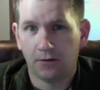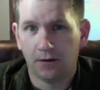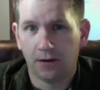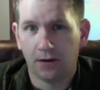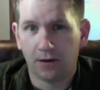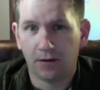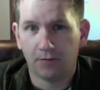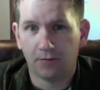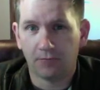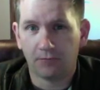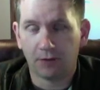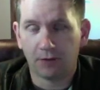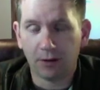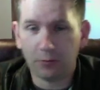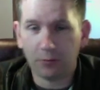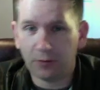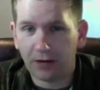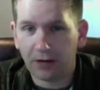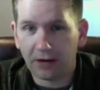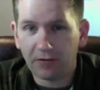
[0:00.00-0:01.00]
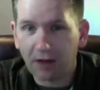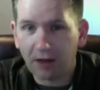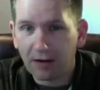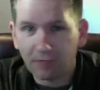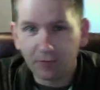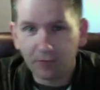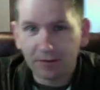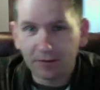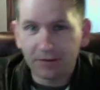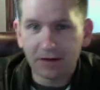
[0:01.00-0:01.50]
And right when I
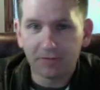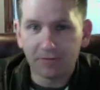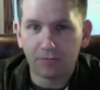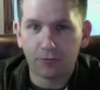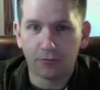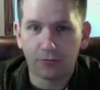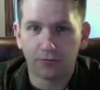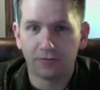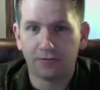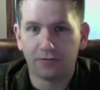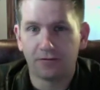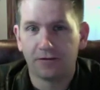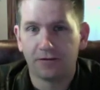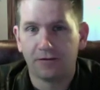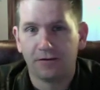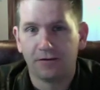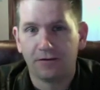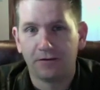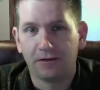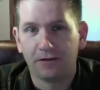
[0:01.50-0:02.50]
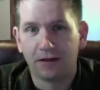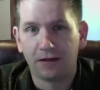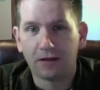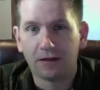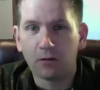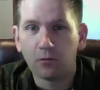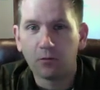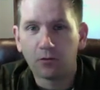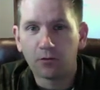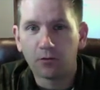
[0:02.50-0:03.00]
read that verse,
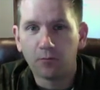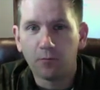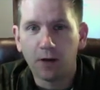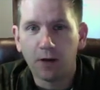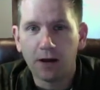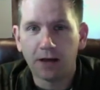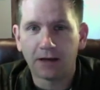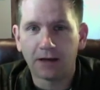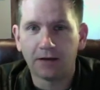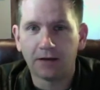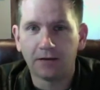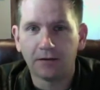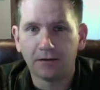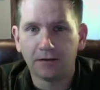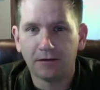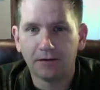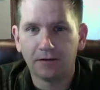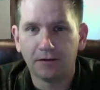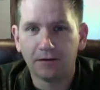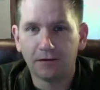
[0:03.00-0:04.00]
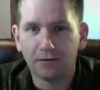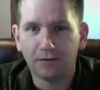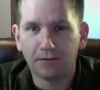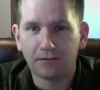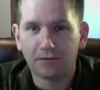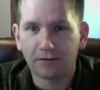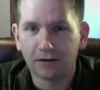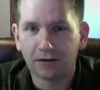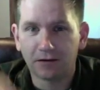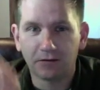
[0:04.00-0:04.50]
that word mind,
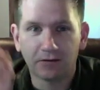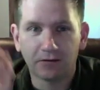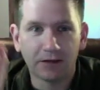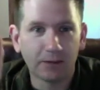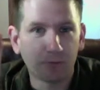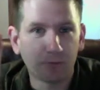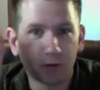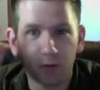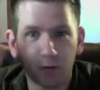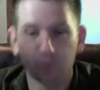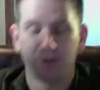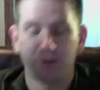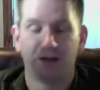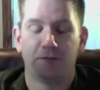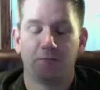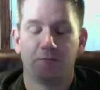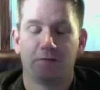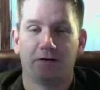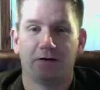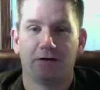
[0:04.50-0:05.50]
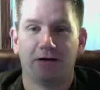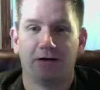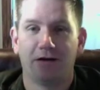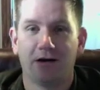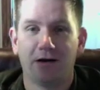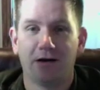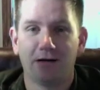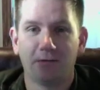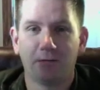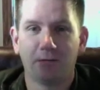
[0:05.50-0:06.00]
it's like a light bulb went
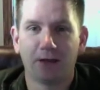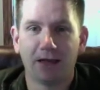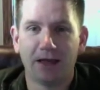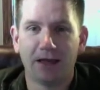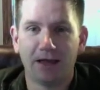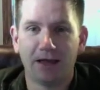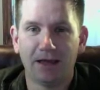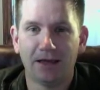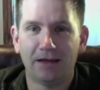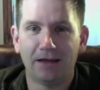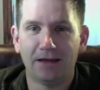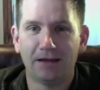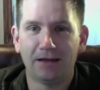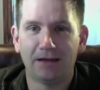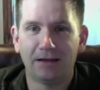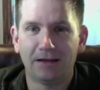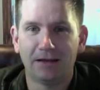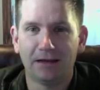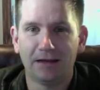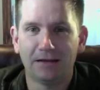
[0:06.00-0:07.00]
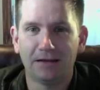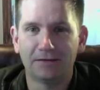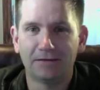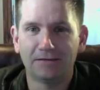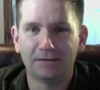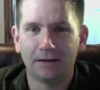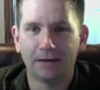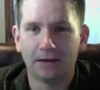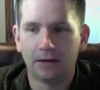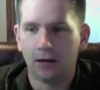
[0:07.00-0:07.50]
on in my head, and it
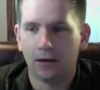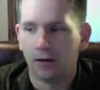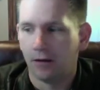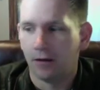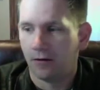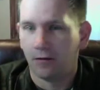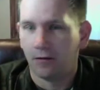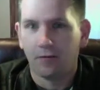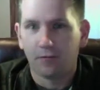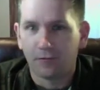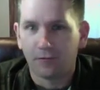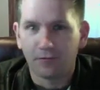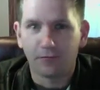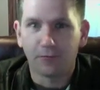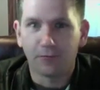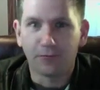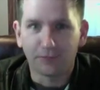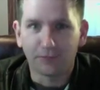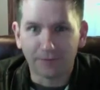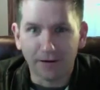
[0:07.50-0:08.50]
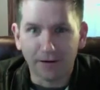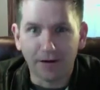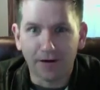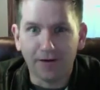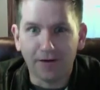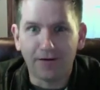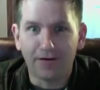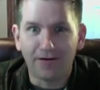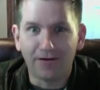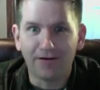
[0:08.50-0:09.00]
said, well,
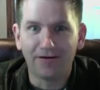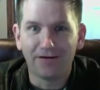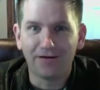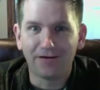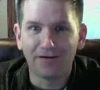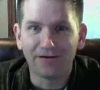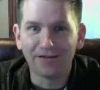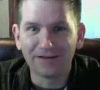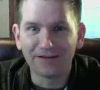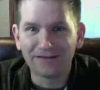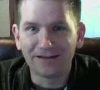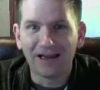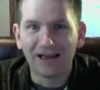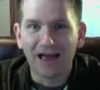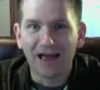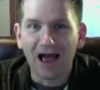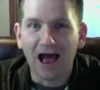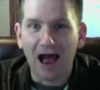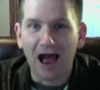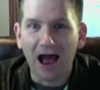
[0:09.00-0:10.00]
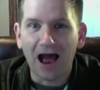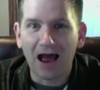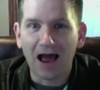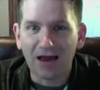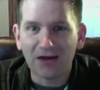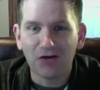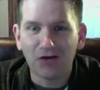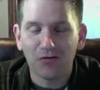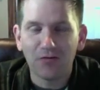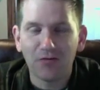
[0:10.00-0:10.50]
duh, you know, this, I
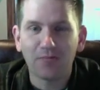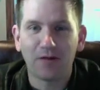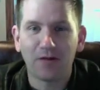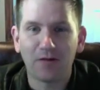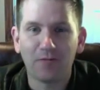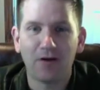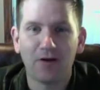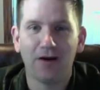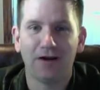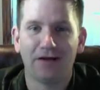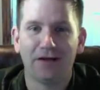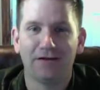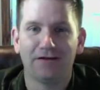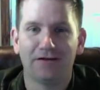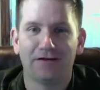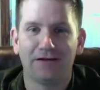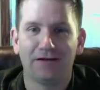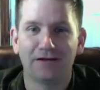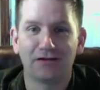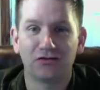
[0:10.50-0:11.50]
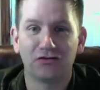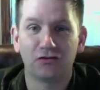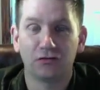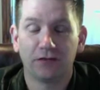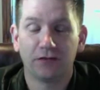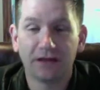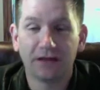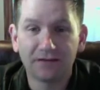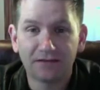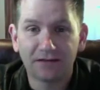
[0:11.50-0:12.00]
know in my mind that it's true.
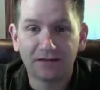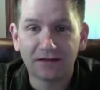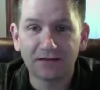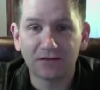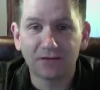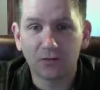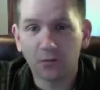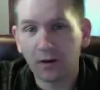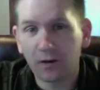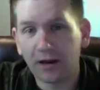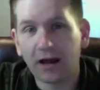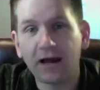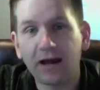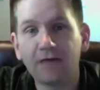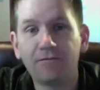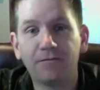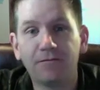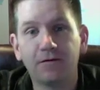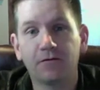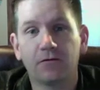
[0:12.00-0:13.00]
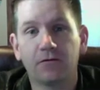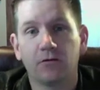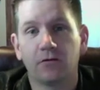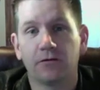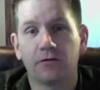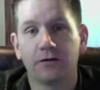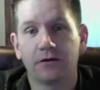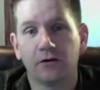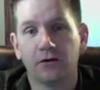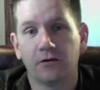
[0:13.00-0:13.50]
That's the way I feel the
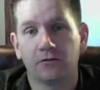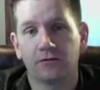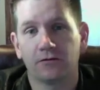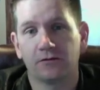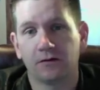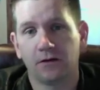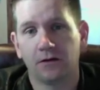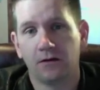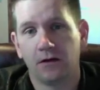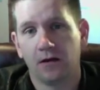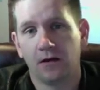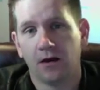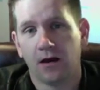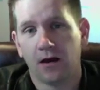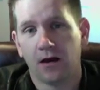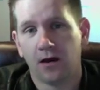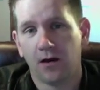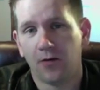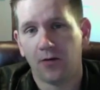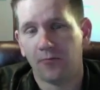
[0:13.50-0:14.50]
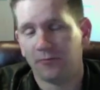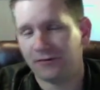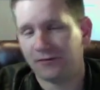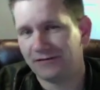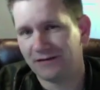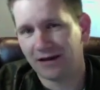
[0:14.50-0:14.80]
Holy Ghost. I